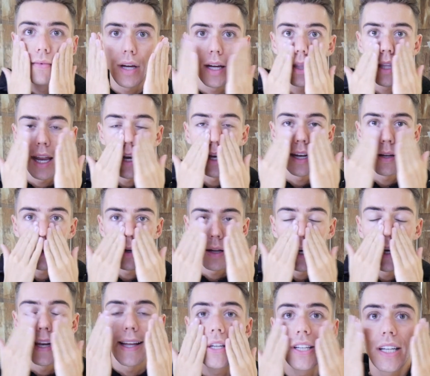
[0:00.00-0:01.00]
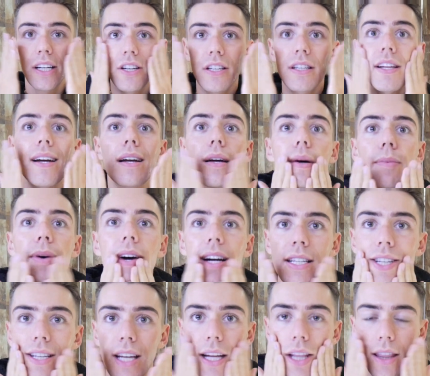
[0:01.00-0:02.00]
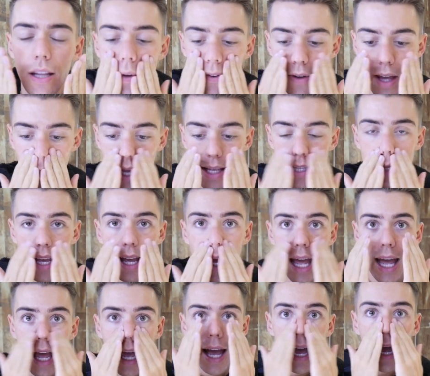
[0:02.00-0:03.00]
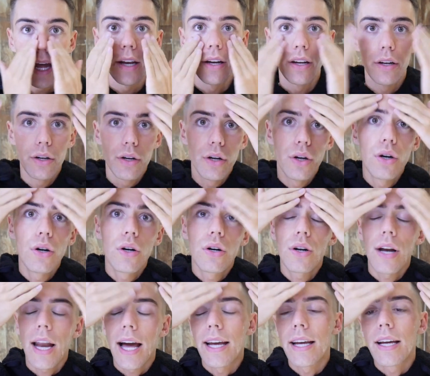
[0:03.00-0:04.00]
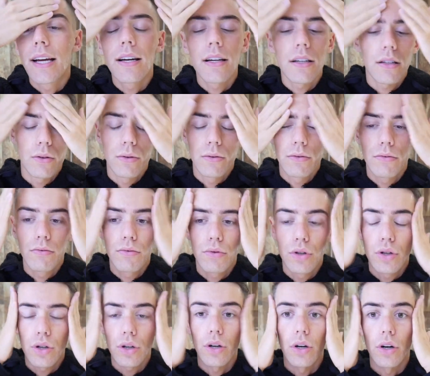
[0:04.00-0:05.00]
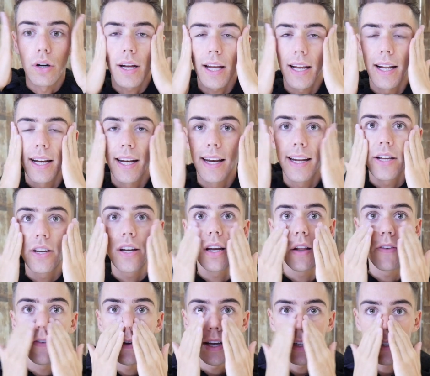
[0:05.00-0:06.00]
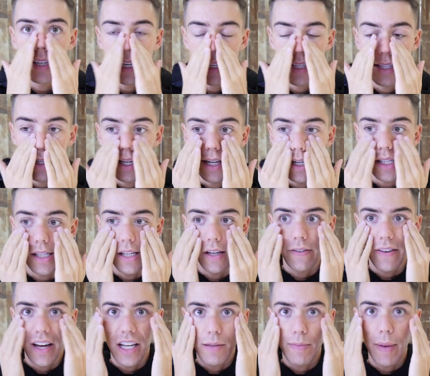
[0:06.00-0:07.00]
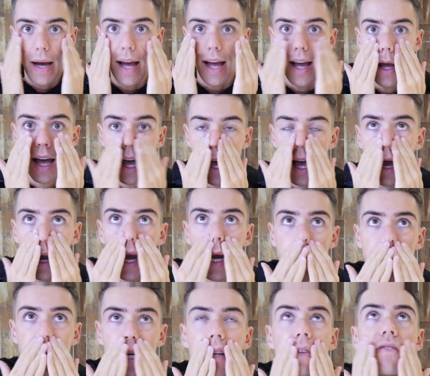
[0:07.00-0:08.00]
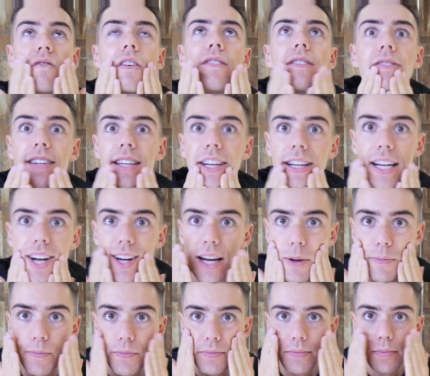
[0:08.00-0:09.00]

and then literally just like pat it in the face. And no like joke, it literally feels like it sinks in your face better and you can feel it.